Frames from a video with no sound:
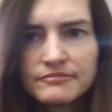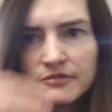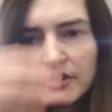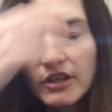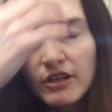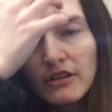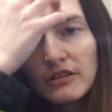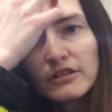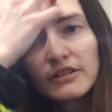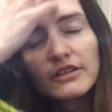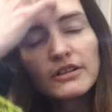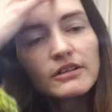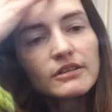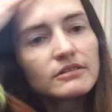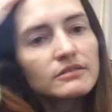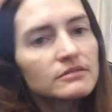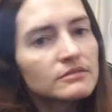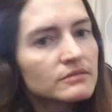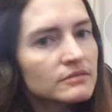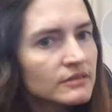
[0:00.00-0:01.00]

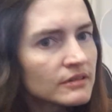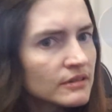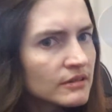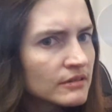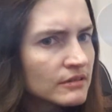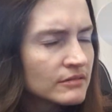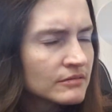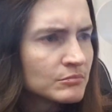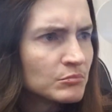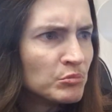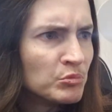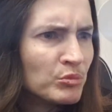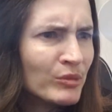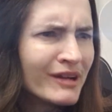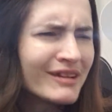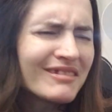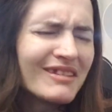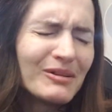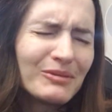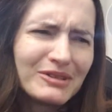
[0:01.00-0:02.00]
color.
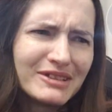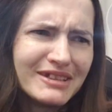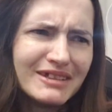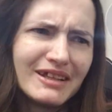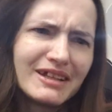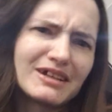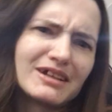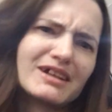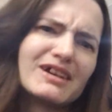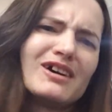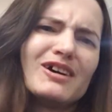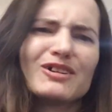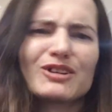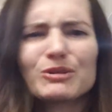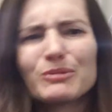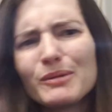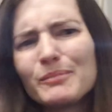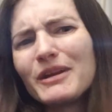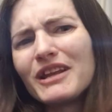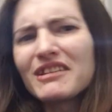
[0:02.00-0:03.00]
It's not really like a
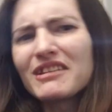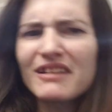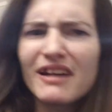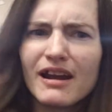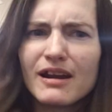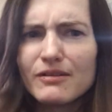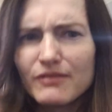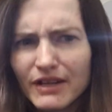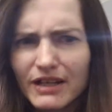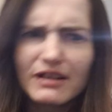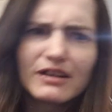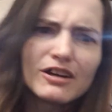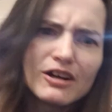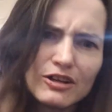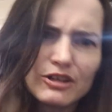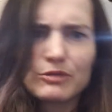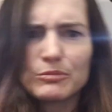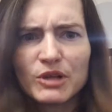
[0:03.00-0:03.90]
color. I mean, it's kind of like a color